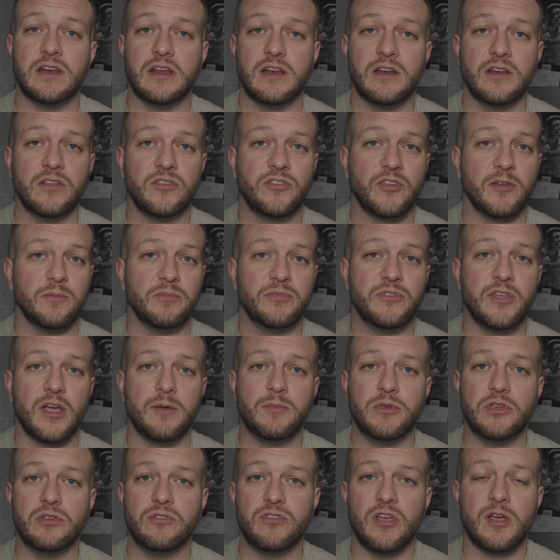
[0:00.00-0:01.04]
into some
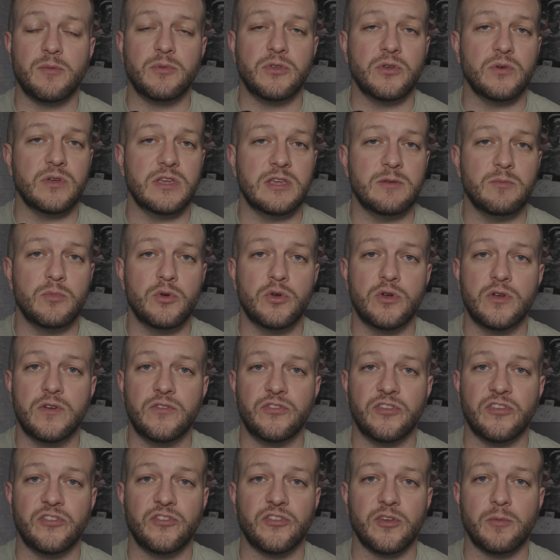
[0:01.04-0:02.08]
WWE
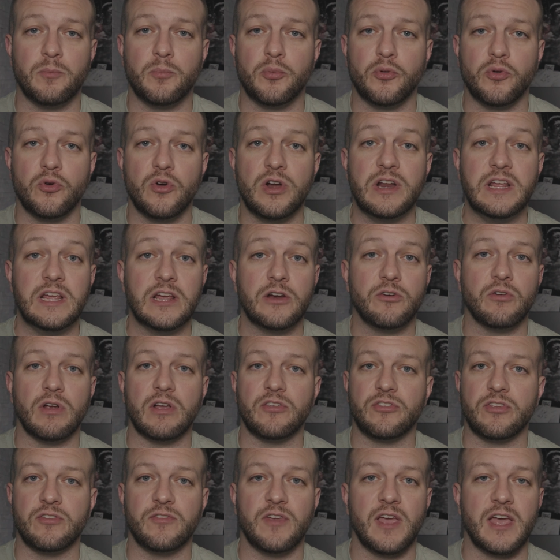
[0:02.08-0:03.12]
moves and some pretty
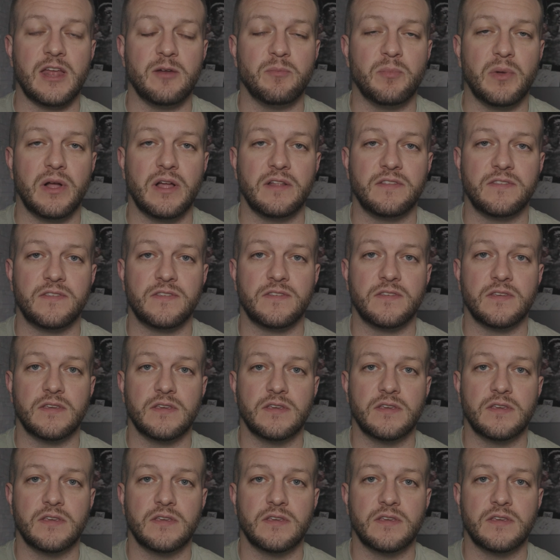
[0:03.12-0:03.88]
aggressive headbutts.